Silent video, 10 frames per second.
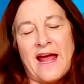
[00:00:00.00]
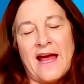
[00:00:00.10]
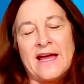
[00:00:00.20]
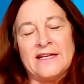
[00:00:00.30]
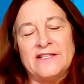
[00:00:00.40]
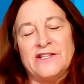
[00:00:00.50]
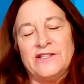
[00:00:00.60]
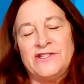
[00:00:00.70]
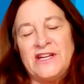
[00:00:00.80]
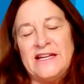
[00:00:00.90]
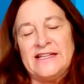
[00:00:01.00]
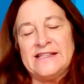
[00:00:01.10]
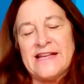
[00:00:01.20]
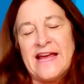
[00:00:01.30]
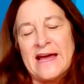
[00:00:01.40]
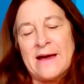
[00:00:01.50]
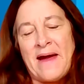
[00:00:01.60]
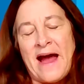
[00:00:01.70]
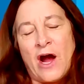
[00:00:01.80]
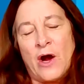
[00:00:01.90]
and jeannie say
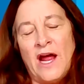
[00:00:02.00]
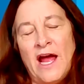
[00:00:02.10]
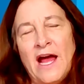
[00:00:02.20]
about